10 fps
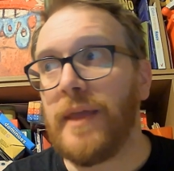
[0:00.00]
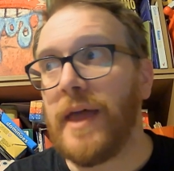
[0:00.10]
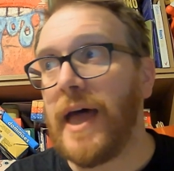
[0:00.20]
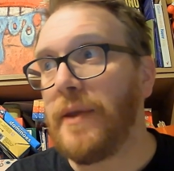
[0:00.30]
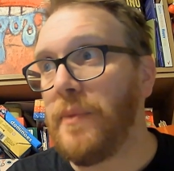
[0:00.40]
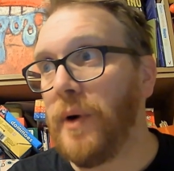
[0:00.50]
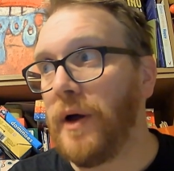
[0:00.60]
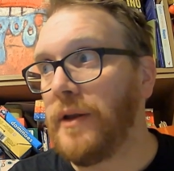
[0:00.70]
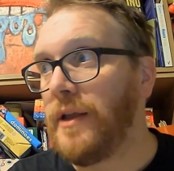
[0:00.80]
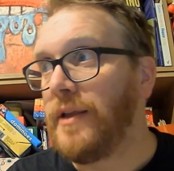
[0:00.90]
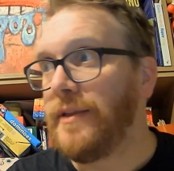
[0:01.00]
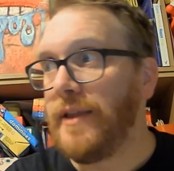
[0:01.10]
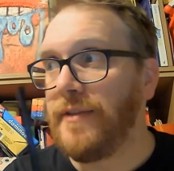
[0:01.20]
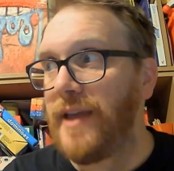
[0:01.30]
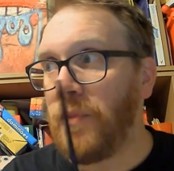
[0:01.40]
Halloween one, then
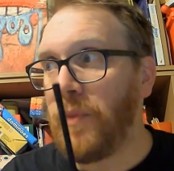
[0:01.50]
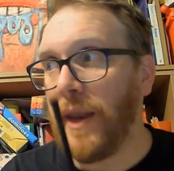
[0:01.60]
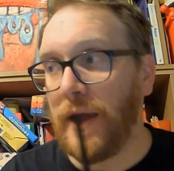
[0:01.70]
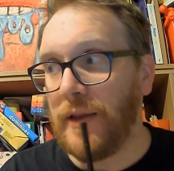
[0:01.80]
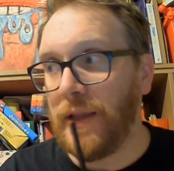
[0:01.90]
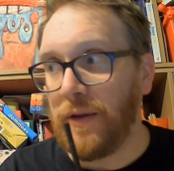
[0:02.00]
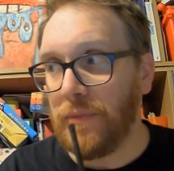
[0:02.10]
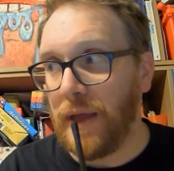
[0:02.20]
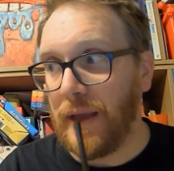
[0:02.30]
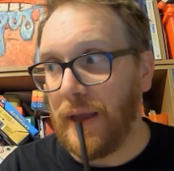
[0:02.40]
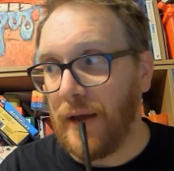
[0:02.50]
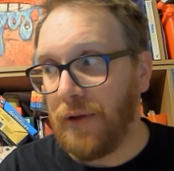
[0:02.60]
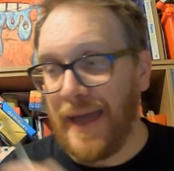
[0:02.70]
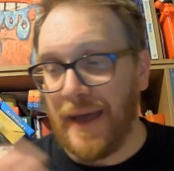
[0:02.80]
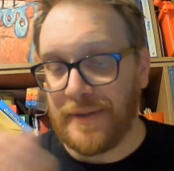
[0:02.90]
the sound went out of,
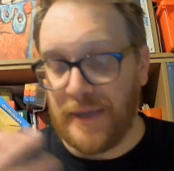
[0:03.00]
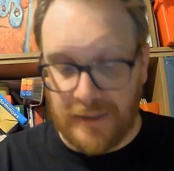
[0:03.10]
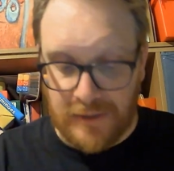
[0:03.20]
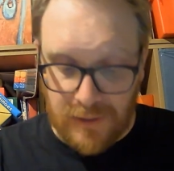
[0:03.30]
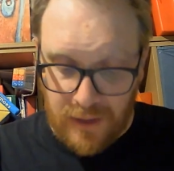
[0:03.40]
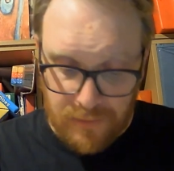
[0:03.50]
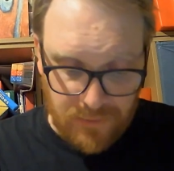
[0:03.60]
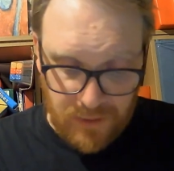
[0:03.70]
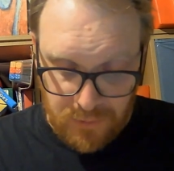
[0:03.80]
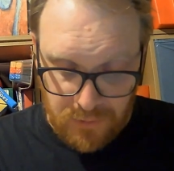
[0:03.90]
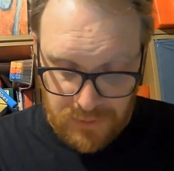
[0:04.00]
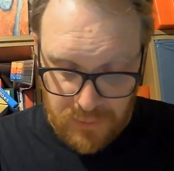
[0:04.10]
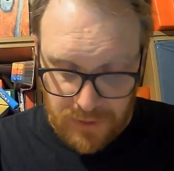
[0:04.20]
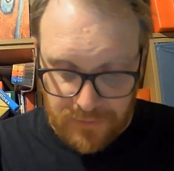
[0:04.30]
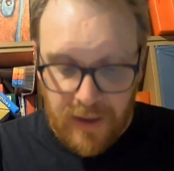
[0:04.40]
out of sync. So, I don't think pausing
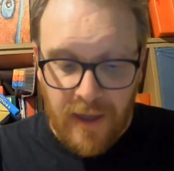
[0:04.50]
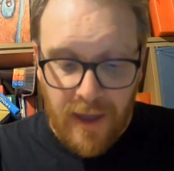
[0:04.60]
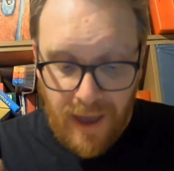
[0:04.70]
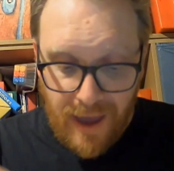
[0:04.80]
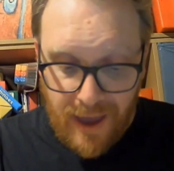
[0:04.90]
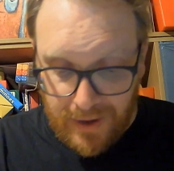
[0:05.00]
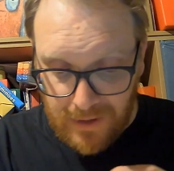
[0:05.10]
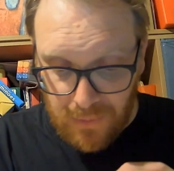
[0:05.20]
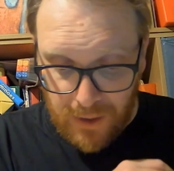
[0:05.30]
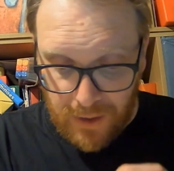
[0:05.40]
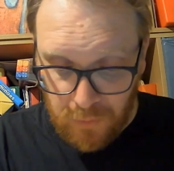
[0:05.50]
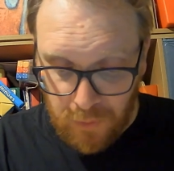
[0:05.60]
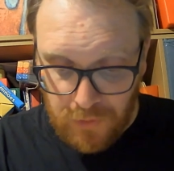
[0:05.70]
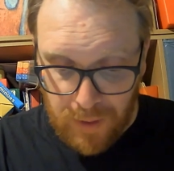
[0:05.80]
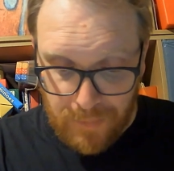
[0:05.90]
worked. Anyway, what are
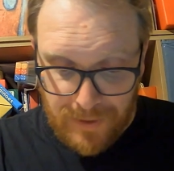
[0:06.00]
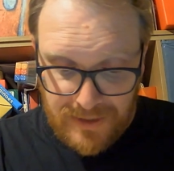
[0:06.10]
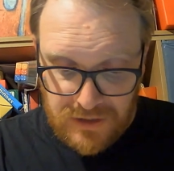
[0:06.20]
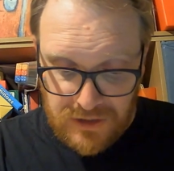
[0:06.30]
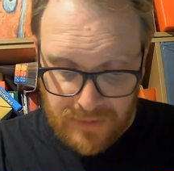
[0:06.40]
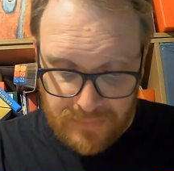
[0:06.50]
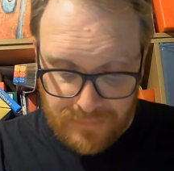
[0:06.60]
we talking about? BCG.